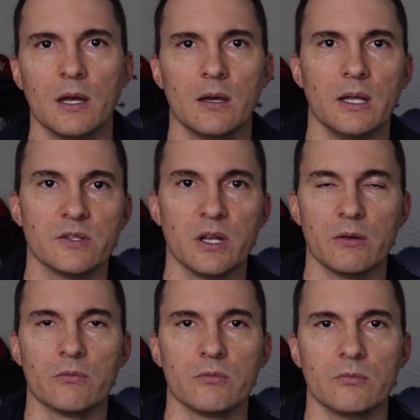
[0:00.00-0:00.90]
uh,
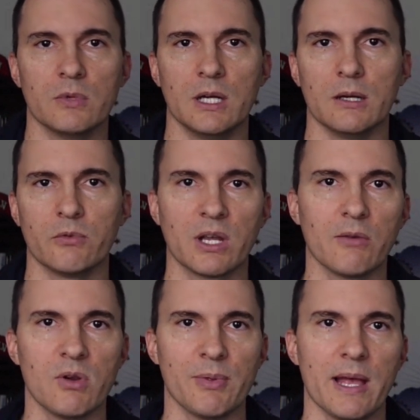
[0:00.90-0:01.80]
incident uh,
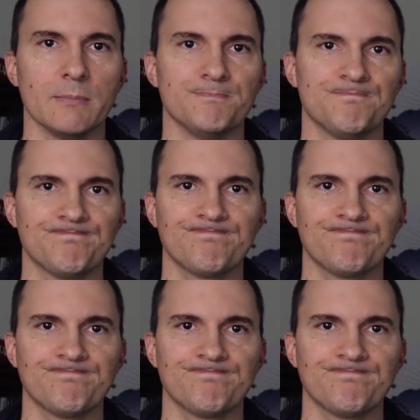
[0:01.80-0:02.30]
recovery plan.